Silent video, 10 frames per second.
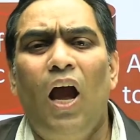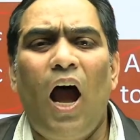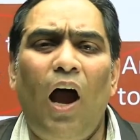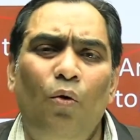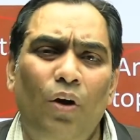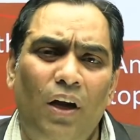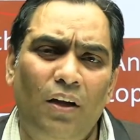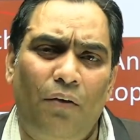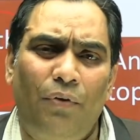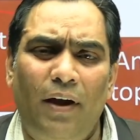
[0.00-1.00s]
How it will
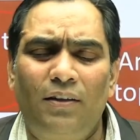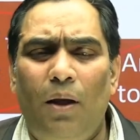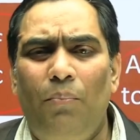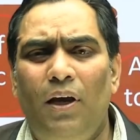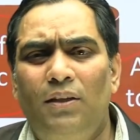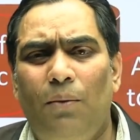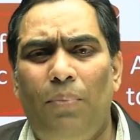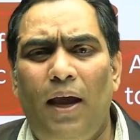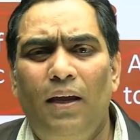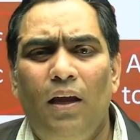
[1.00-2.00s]
affect the money
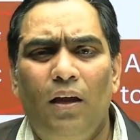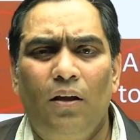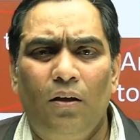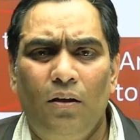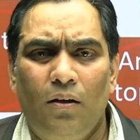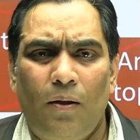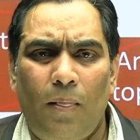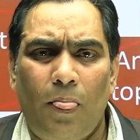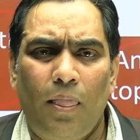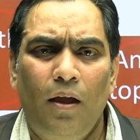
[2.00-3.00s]
supply?
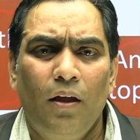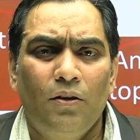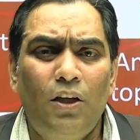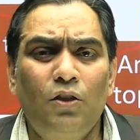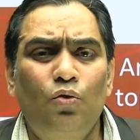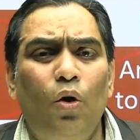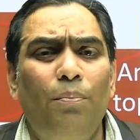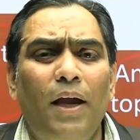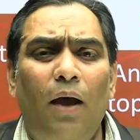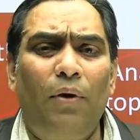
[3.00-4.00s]
This should
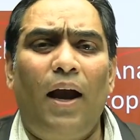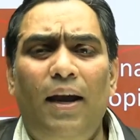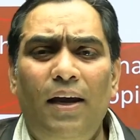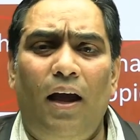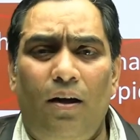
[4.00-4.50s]
be our idea.